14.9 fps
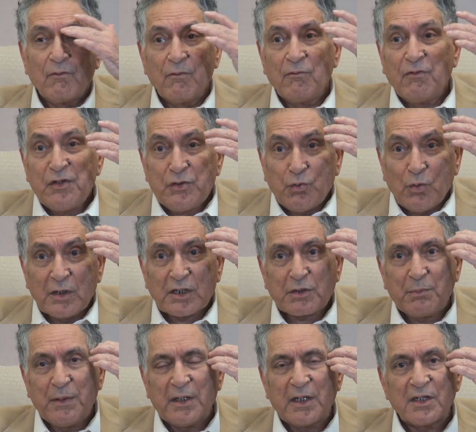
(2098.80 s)
visual
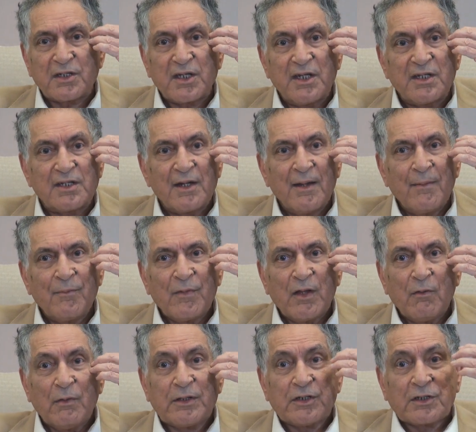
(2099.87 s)
experiences
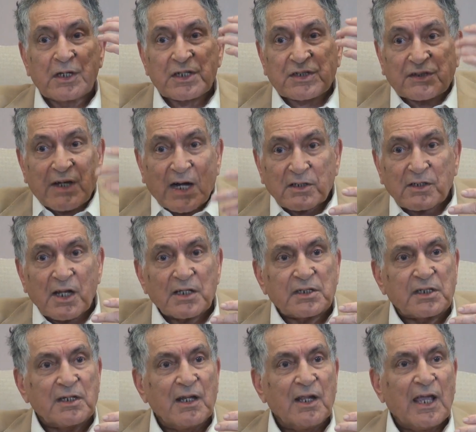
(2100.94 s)
which distract
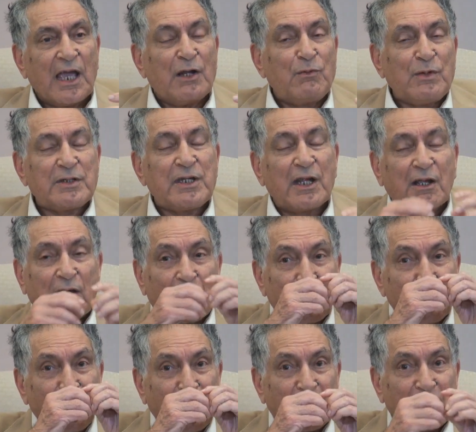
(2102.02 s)
us and we say karma